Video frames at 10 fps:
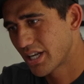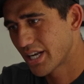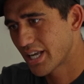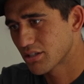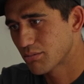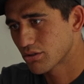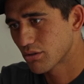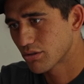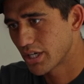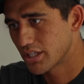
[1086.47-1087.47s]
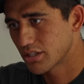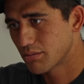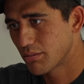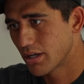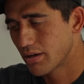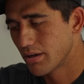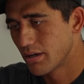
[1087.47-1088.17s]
Didn't get as much rotation, but